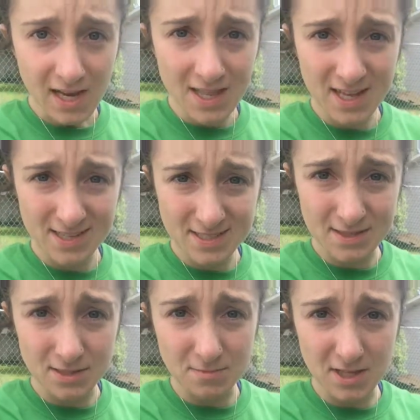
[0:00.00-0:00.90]
and then a
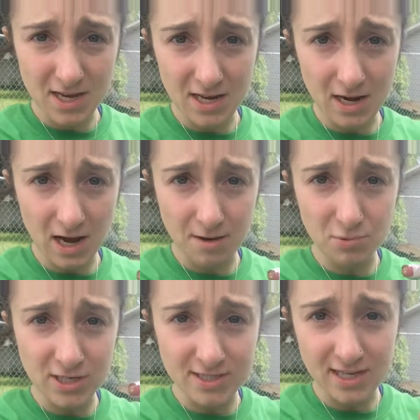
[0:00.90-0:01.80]
system that
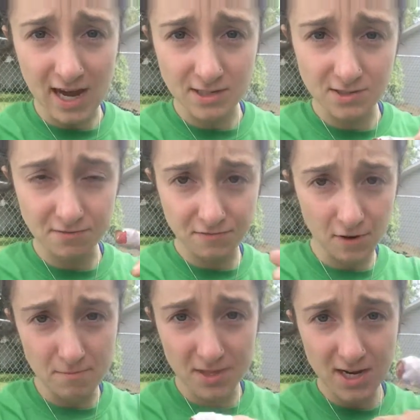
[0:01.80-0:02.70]
brings the gas
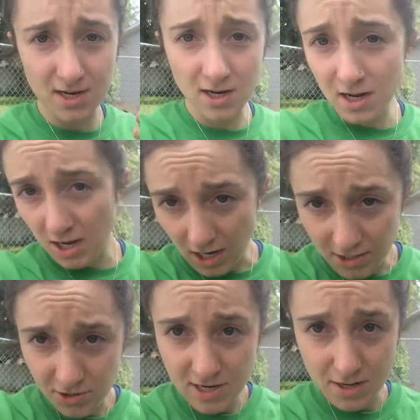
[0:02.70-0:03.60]
from there
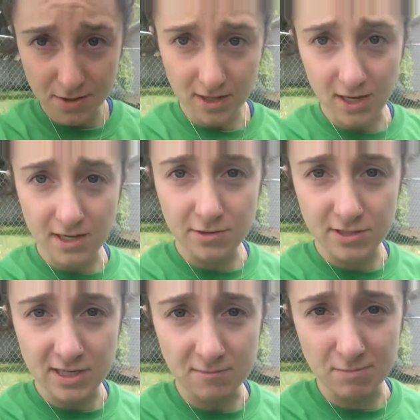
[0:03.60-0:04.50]
underneath
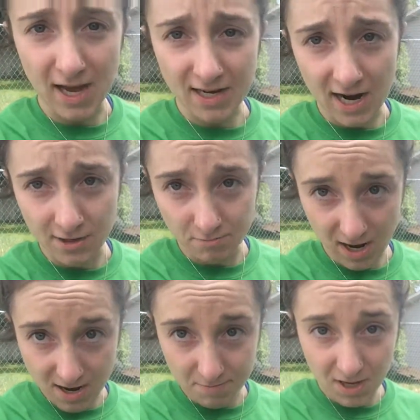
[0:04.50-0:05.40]
using black iron
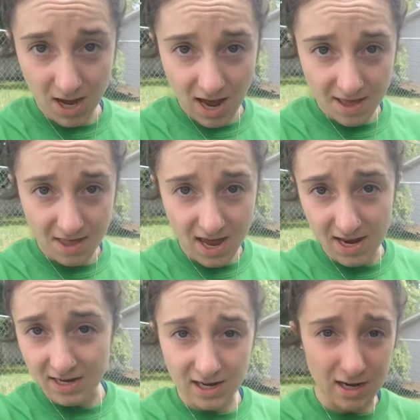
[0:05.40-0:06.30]
pipe, and
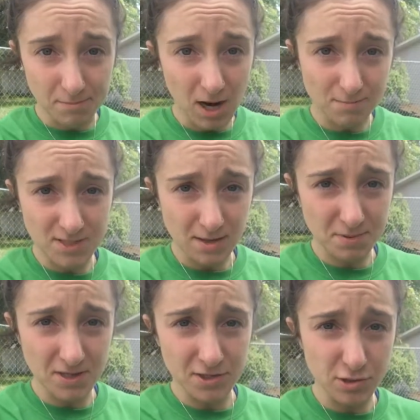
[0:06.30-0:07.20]
then it kind of pops
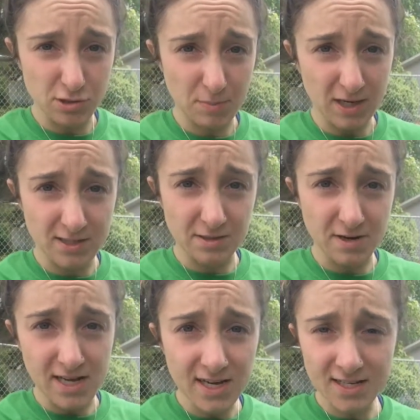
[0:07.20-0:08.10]
up in the two spots that
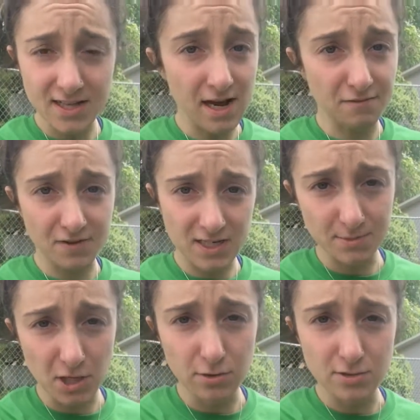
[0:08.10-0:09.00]
we need, and then have
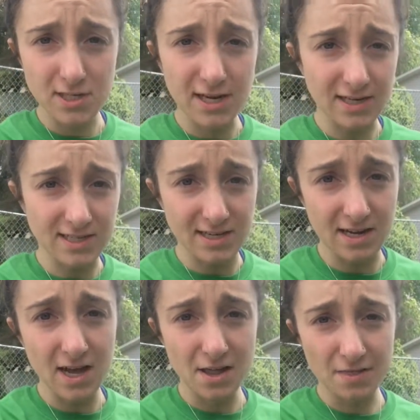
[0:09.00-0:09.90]
flexible hose connecting
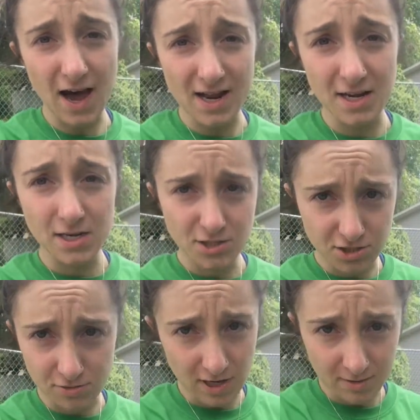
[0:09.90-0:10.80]
that
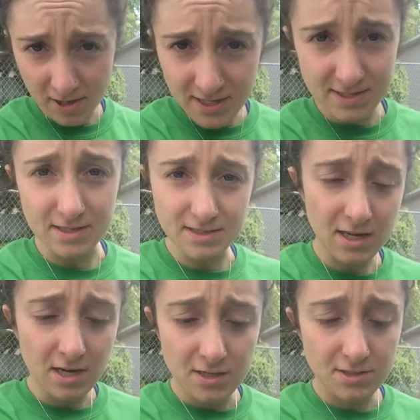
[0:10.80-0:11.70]
to our
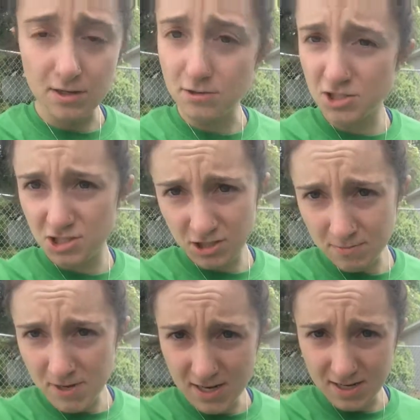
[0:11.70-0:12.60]
appliances. So
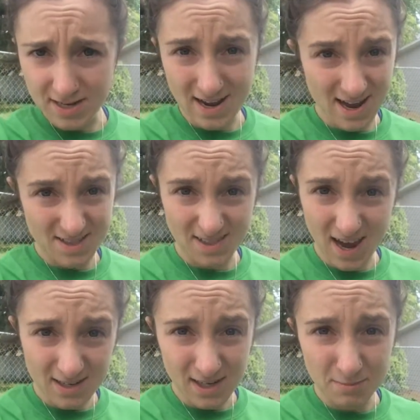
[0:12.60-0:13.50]
should be not
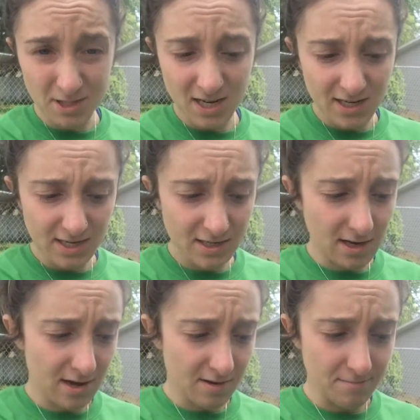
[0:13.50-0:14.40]
that complicated,
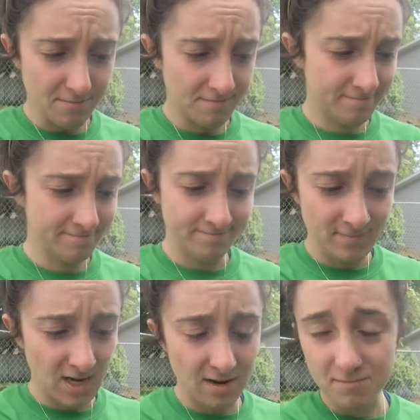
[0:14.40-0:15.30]

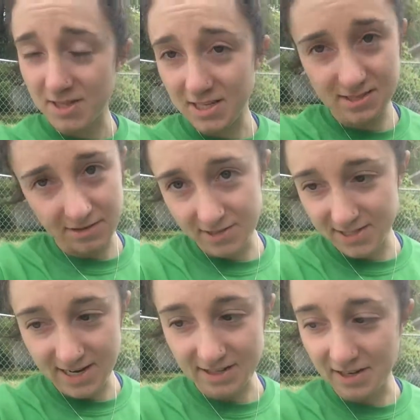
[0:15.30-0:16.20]
but things
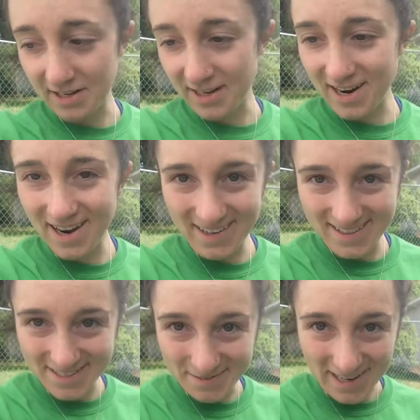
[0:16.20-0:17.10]
always take longer
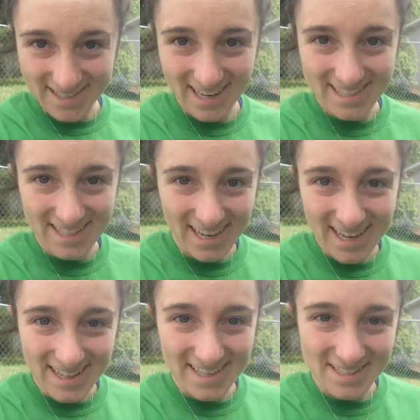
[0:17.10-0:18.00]
on this project
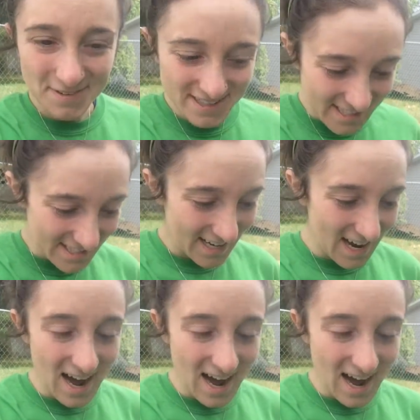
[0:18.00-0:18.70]
than expected.